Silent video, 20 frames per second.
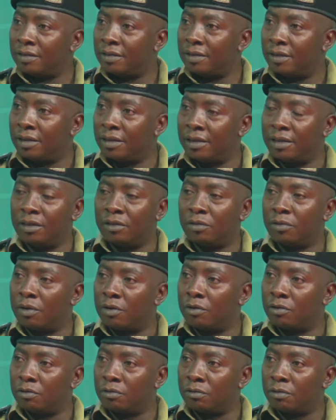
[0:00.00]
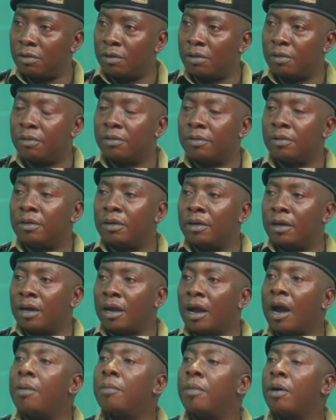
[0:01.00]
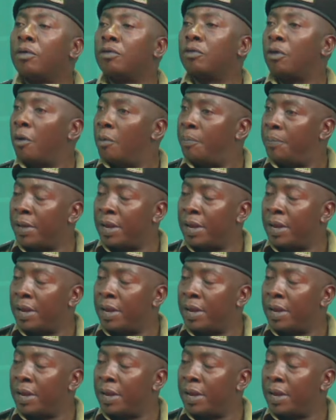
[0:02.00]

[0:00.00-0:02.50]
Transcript: They didn't want to come out openly.